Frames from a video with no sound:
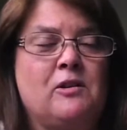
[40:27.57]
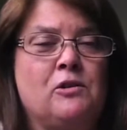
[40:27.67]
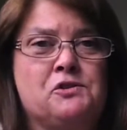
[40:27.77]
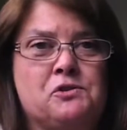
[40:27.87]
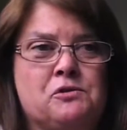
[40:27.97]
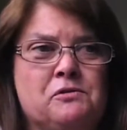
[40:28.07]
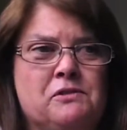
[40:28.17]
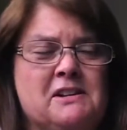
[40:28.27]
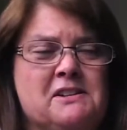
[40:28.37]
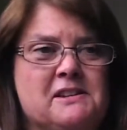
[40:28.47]
Also,
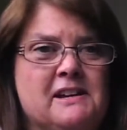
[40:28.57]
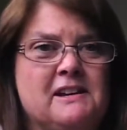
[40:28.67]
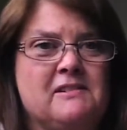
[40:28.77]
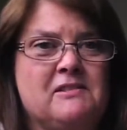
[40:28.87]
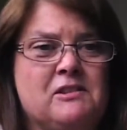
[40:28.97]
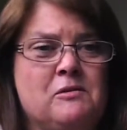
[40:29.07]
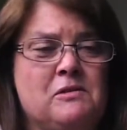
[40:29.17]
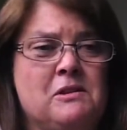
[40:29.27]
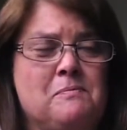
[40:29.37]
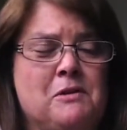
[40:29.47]
things like the